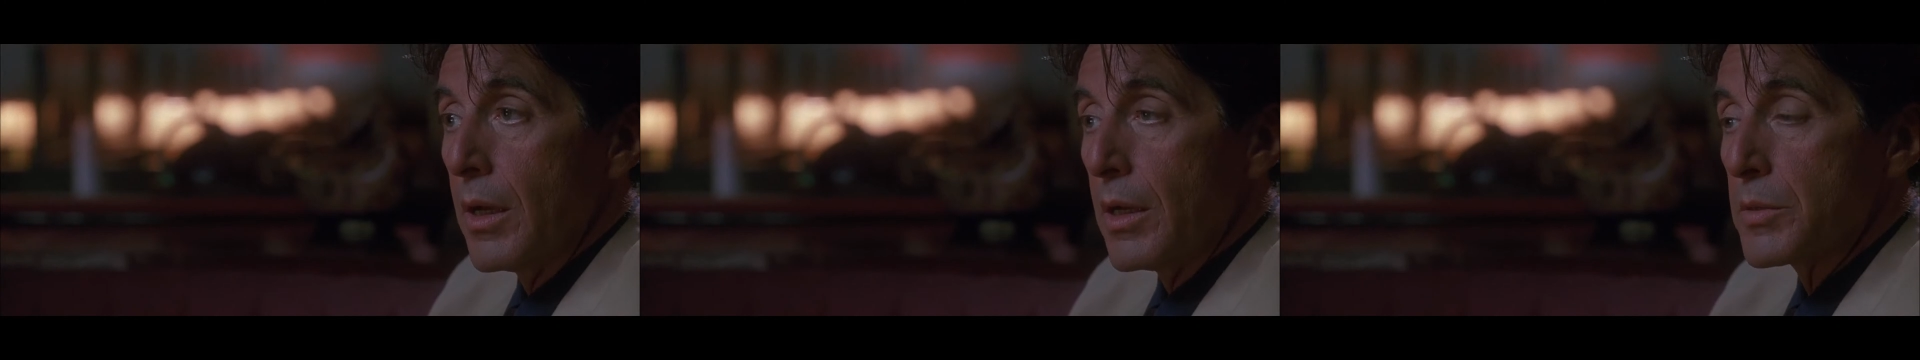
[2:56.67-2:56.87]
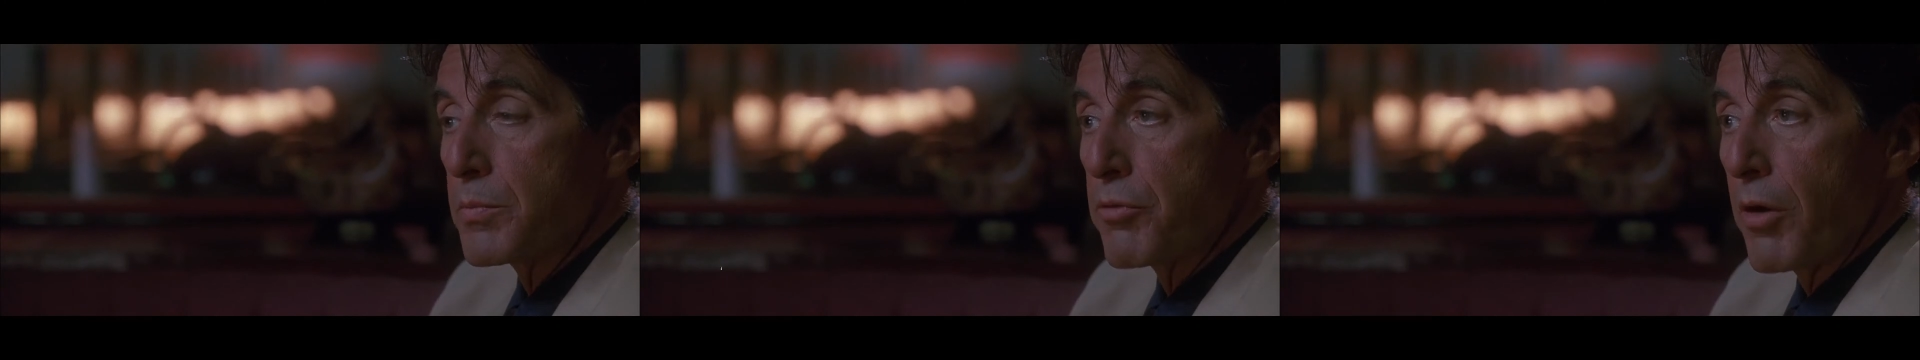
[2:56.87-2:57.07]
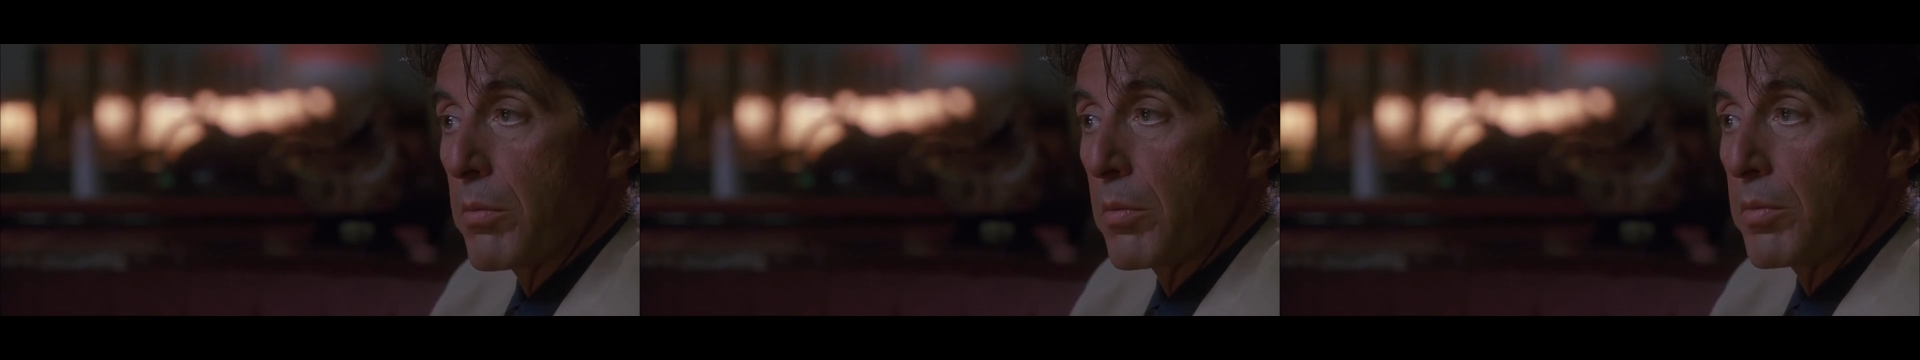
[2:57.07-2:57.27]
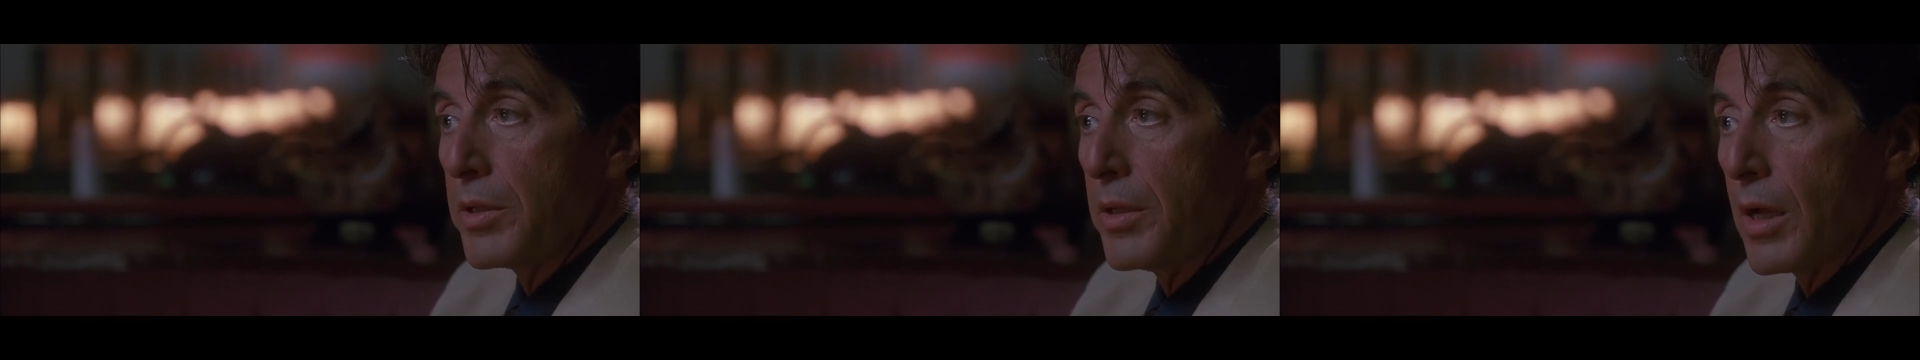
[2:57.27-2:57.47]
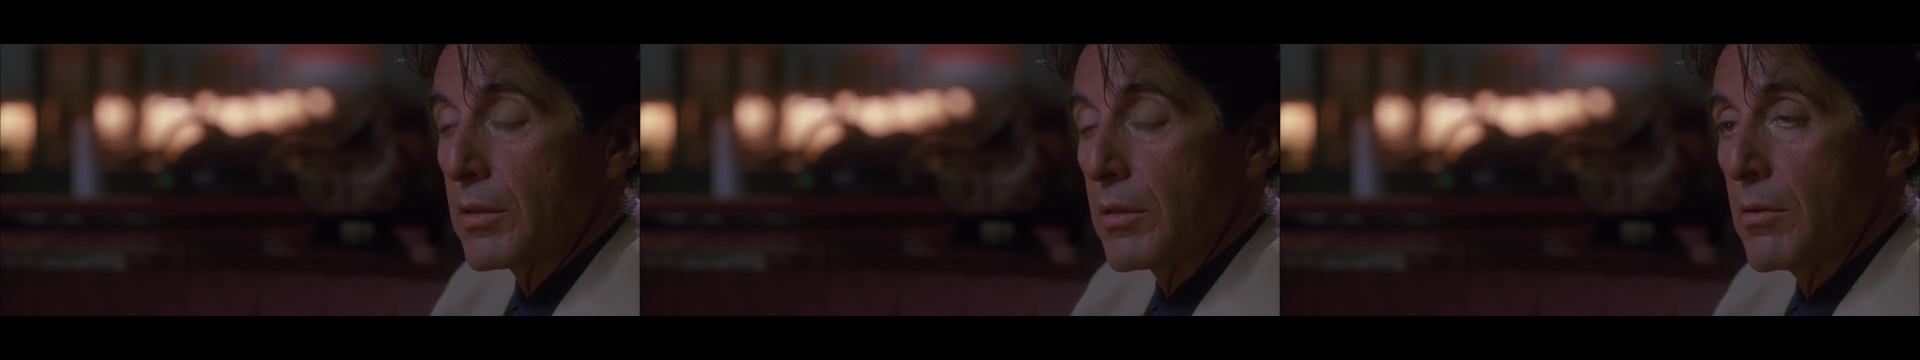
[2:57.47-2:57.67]
It's
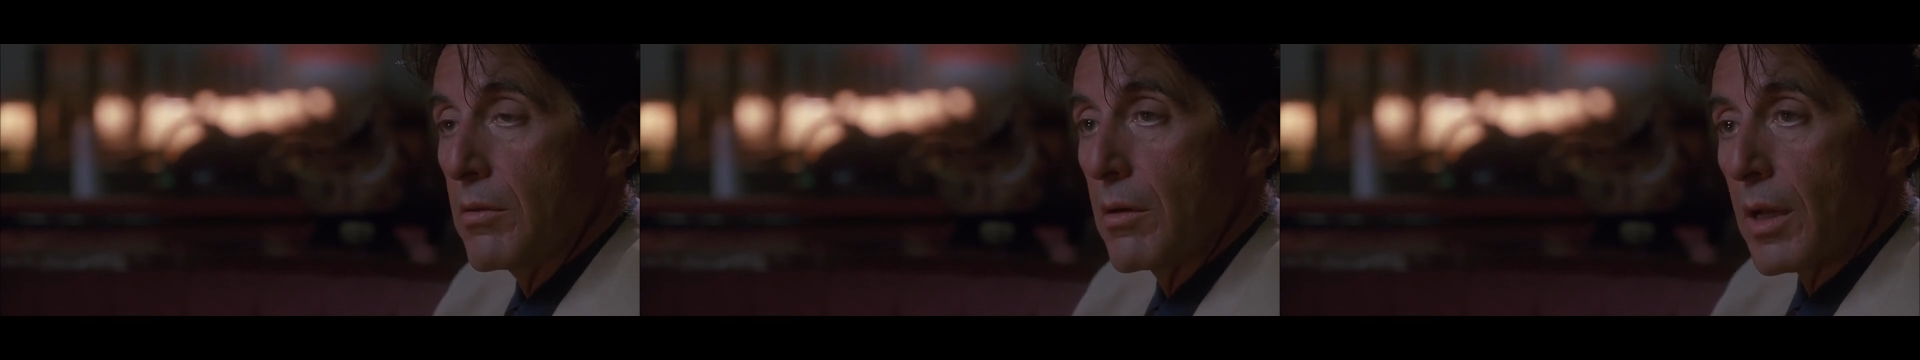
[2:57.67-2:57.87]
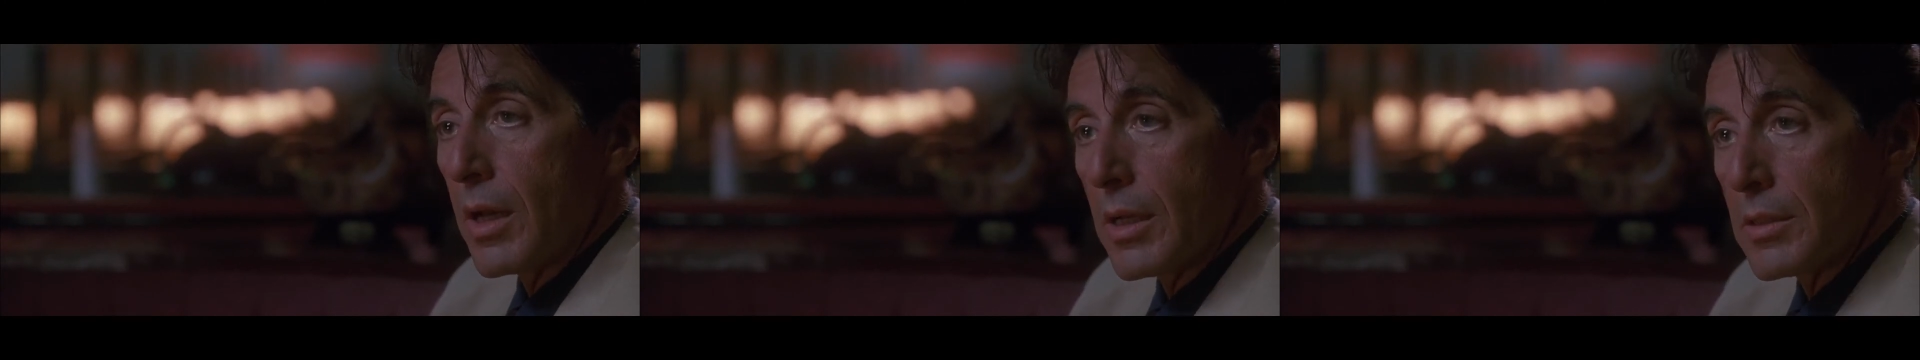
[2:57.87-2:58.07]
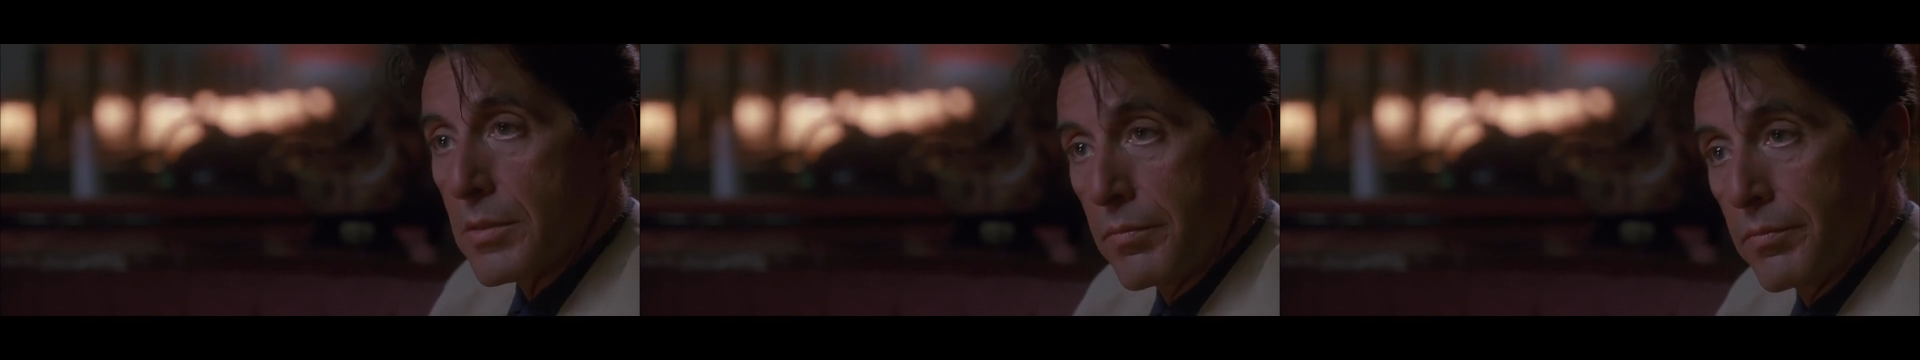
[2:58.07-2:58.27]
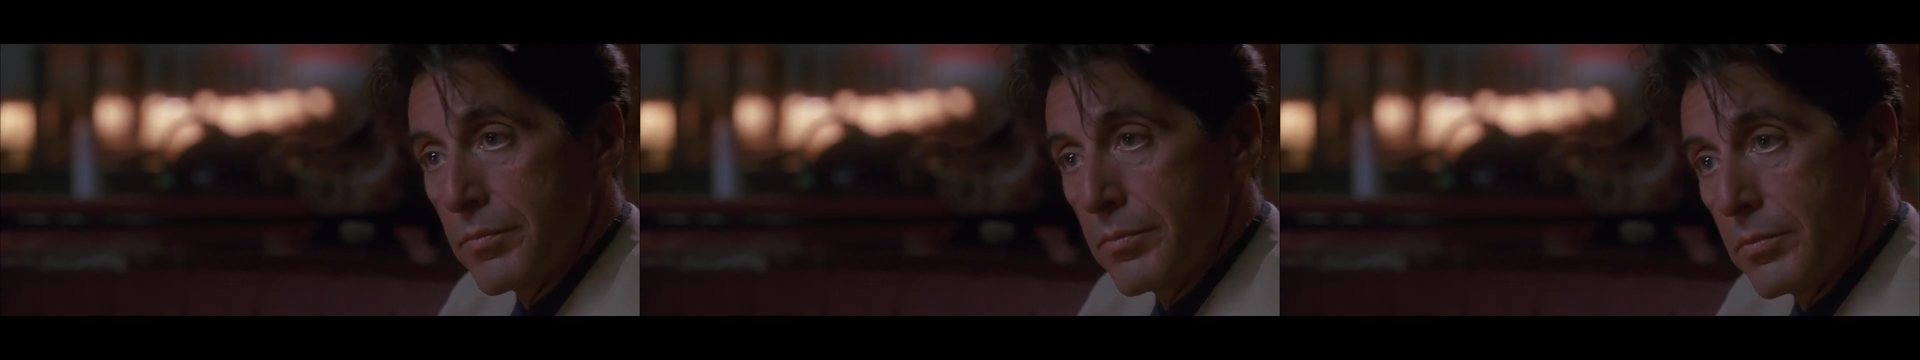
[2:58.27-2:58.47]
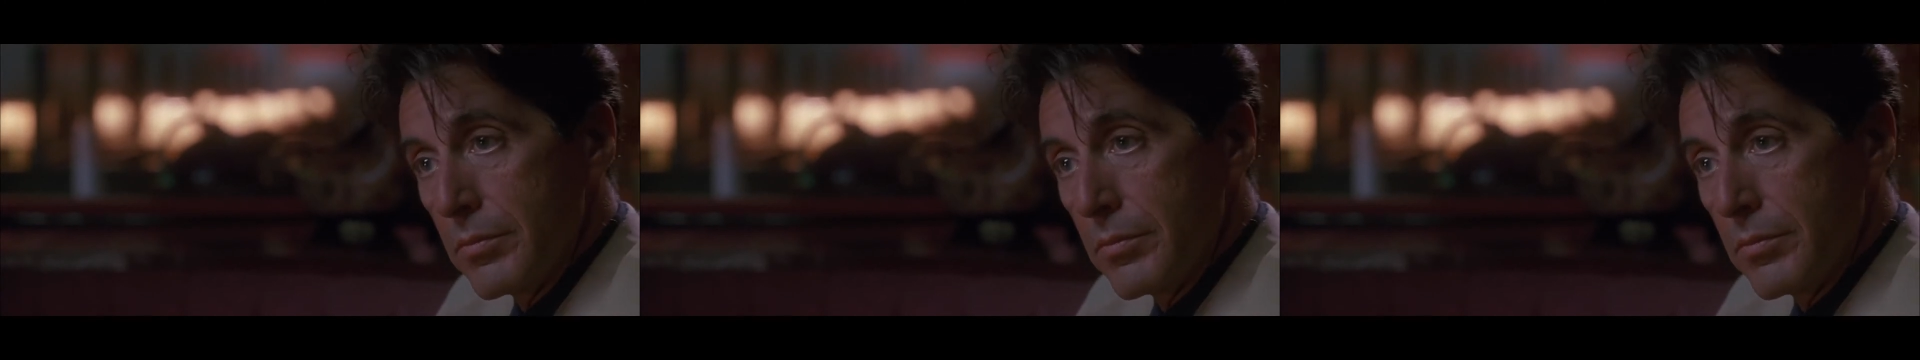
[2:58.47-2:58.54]
probably not the orgasm.